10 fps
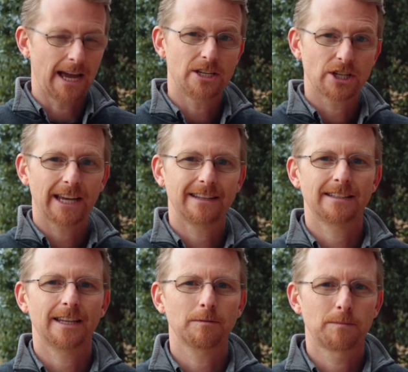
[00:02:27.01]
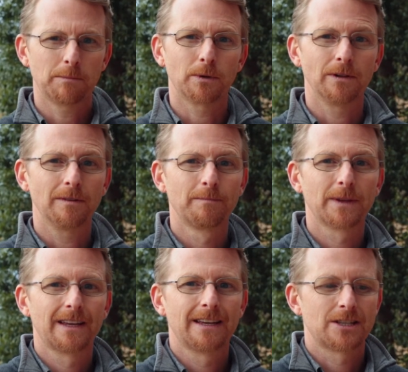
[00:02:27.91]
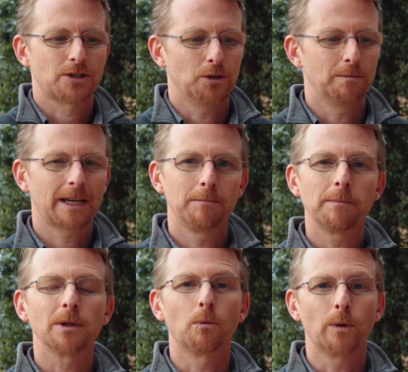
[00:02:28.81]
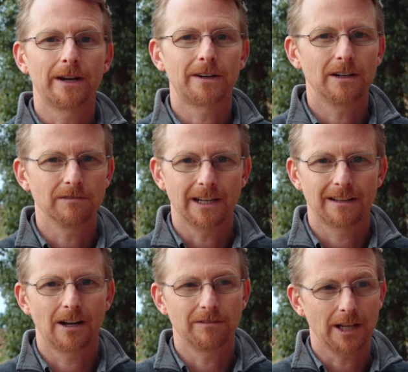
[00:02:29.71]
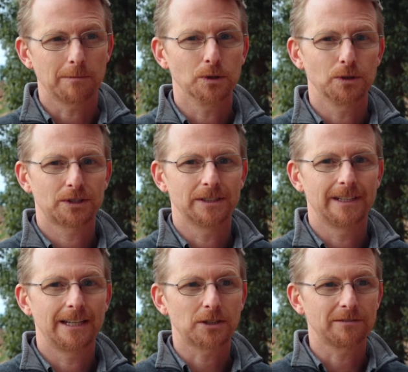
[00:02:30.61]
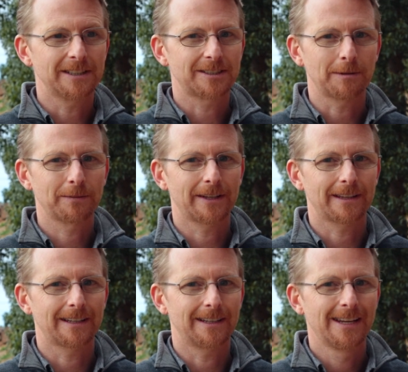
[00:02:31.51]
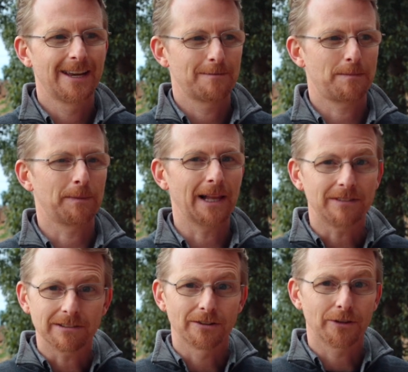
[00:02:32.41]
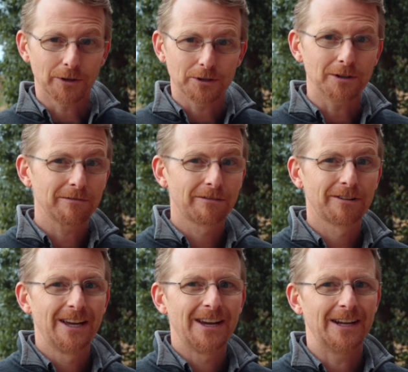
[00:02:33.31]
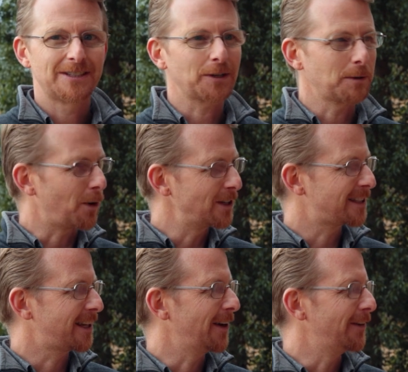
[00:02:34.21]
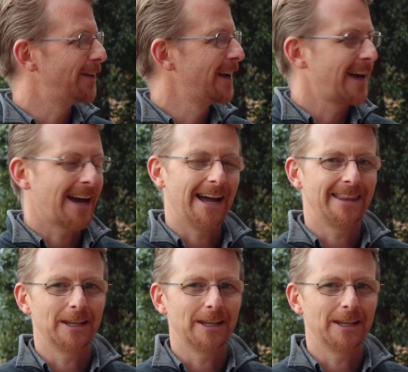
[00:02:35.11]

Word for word: educating people, so making people aware of light, of light pollution. It's often something that people haven't even thought of until you point it out, and